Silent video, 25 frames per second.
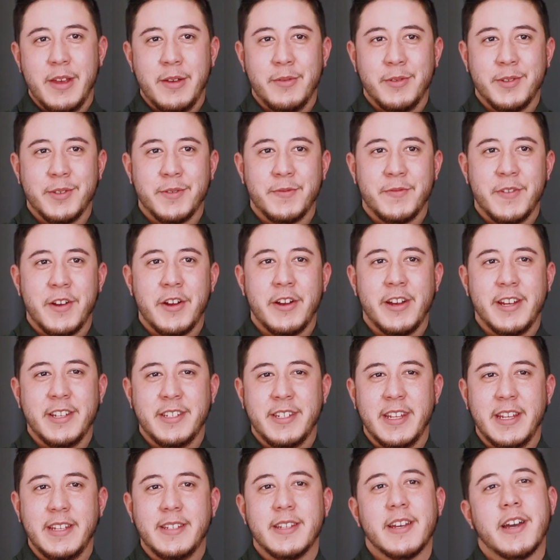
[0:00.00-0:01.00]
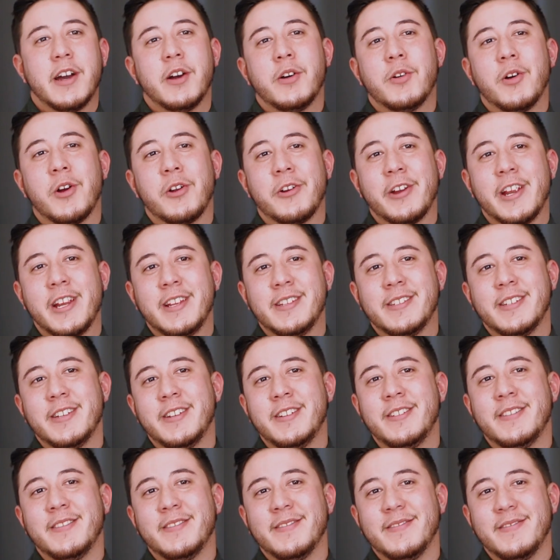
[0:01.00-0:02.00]
it was very detail
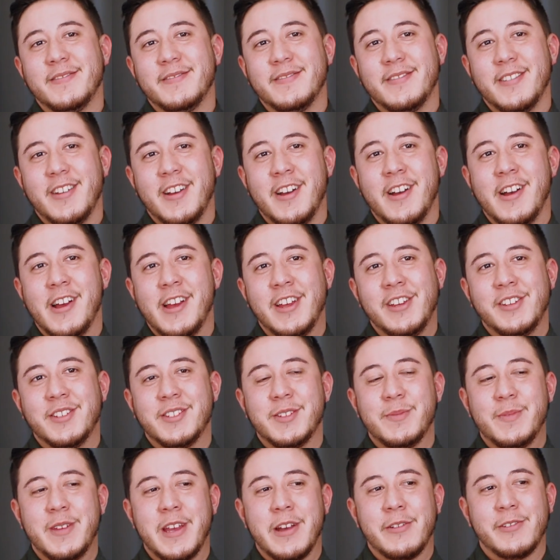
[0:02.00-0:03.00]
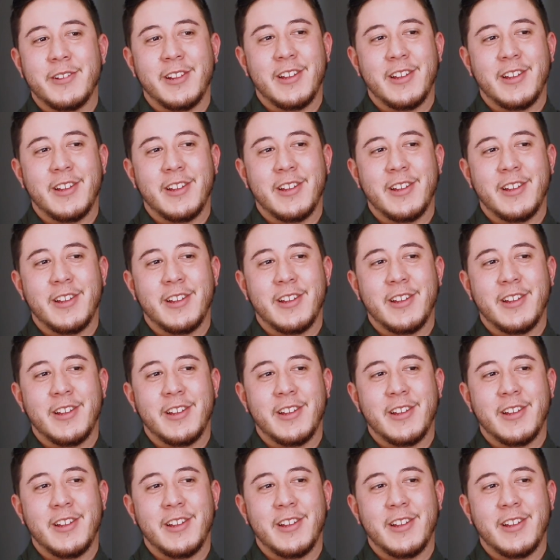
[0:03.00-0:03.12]
oriented. I used to be able